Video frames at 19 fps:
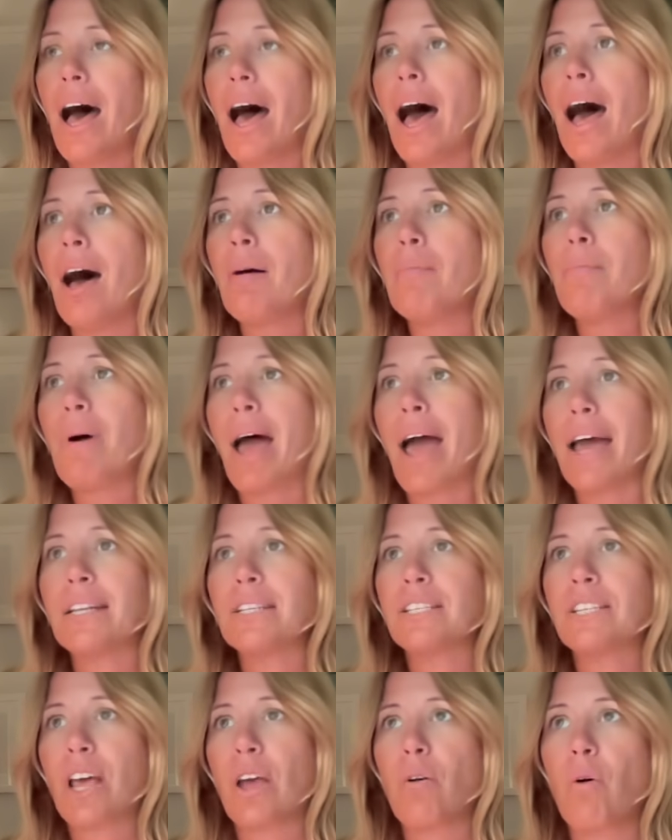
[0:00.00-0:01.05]

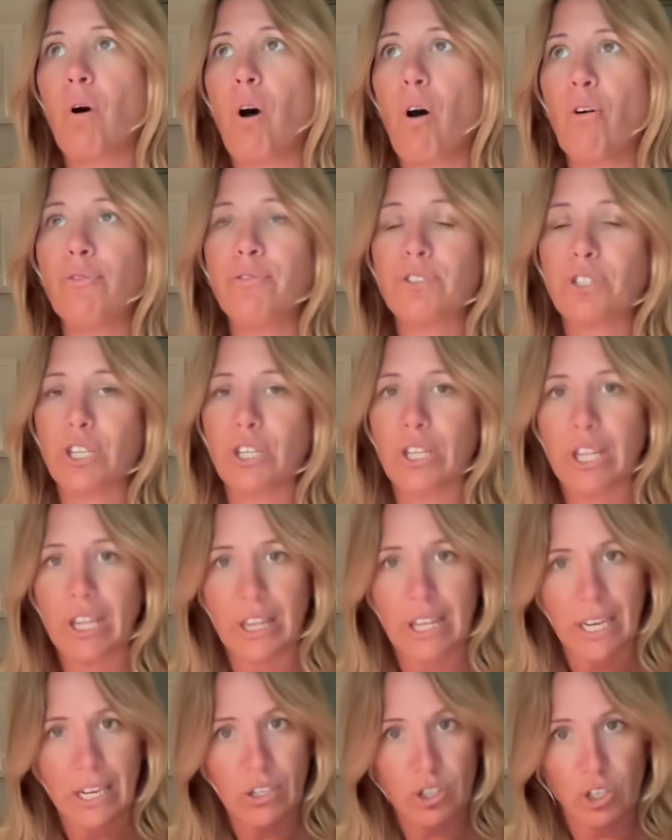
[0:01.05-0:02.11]
And so often
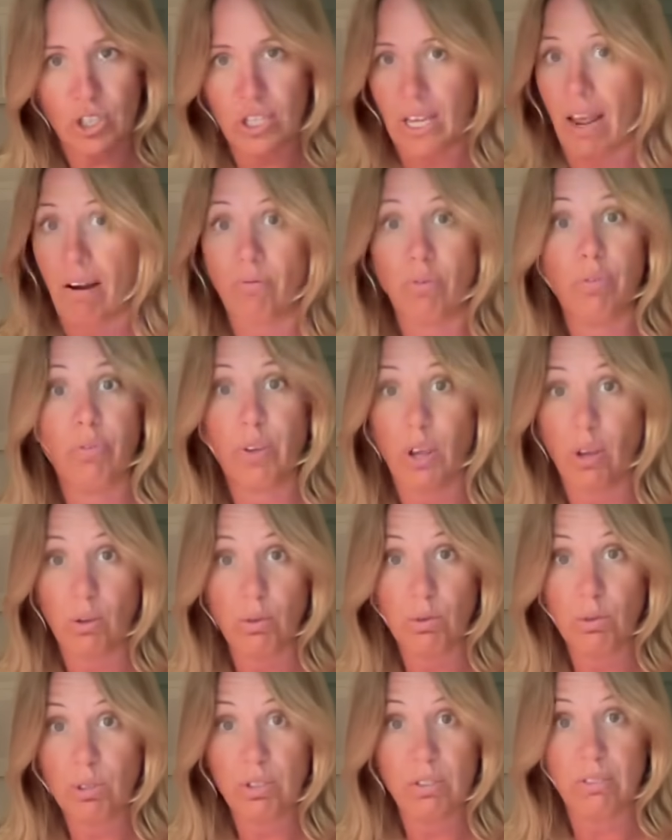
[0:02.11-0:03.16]
these just get
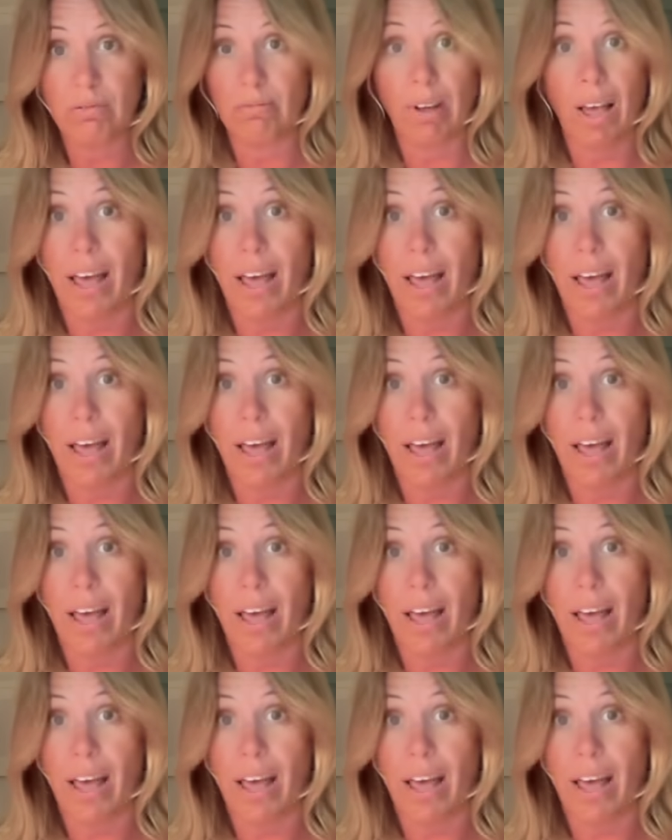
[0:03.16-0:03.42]
refused.